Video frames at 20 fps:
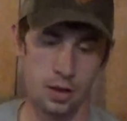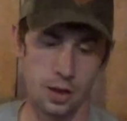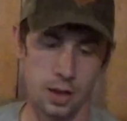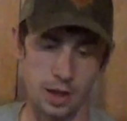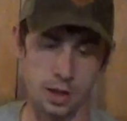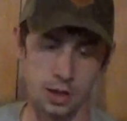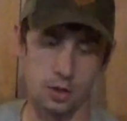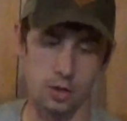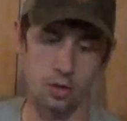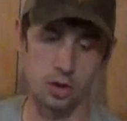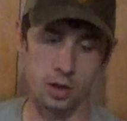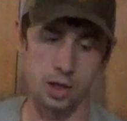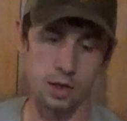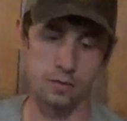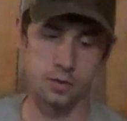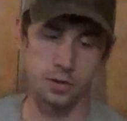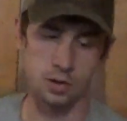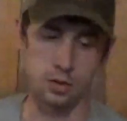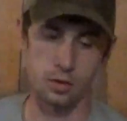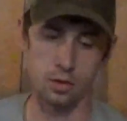it
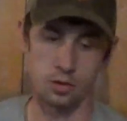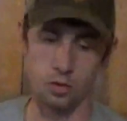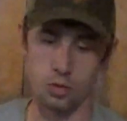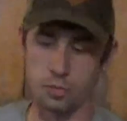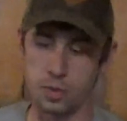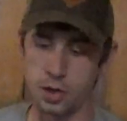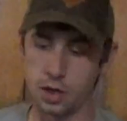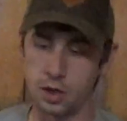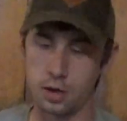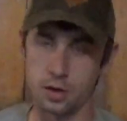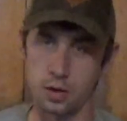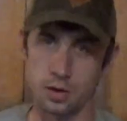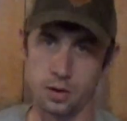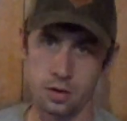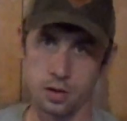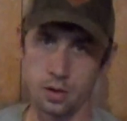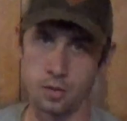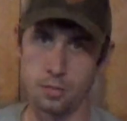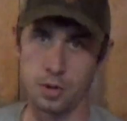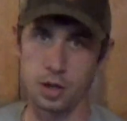gives you a
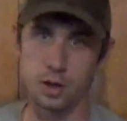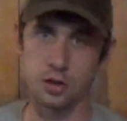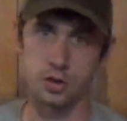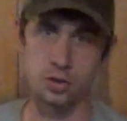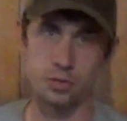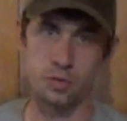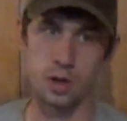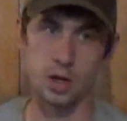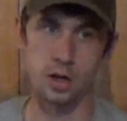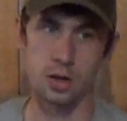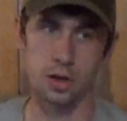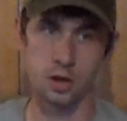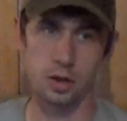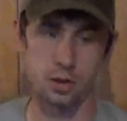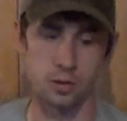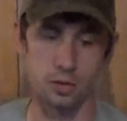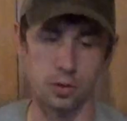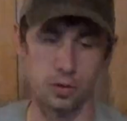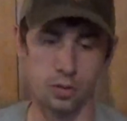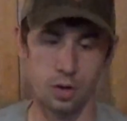bigger screen look
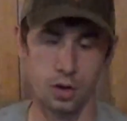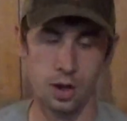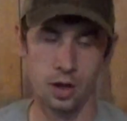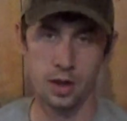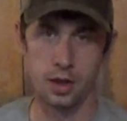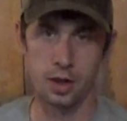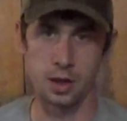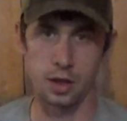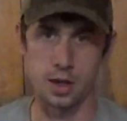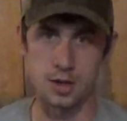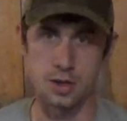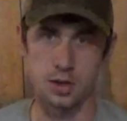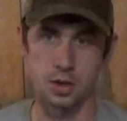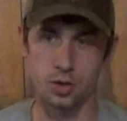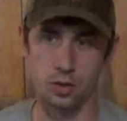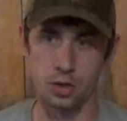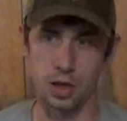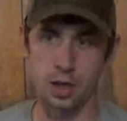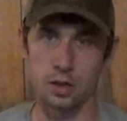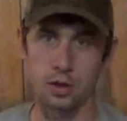through, in case you
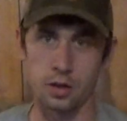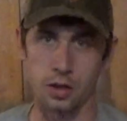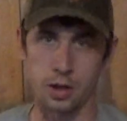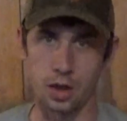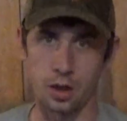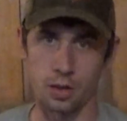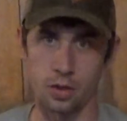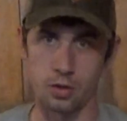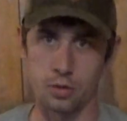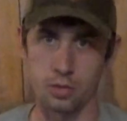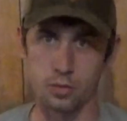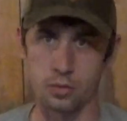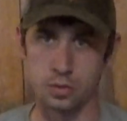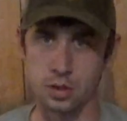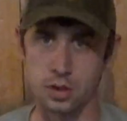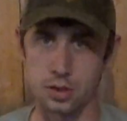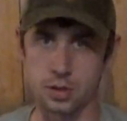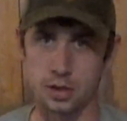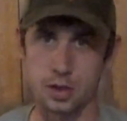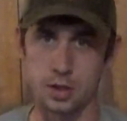don't like looking through
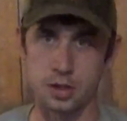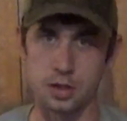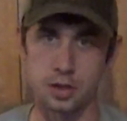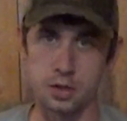just this.